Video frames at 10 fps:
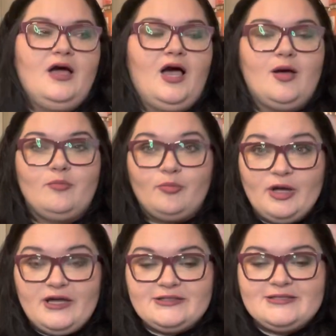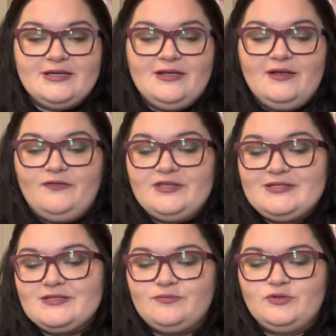Um, but this is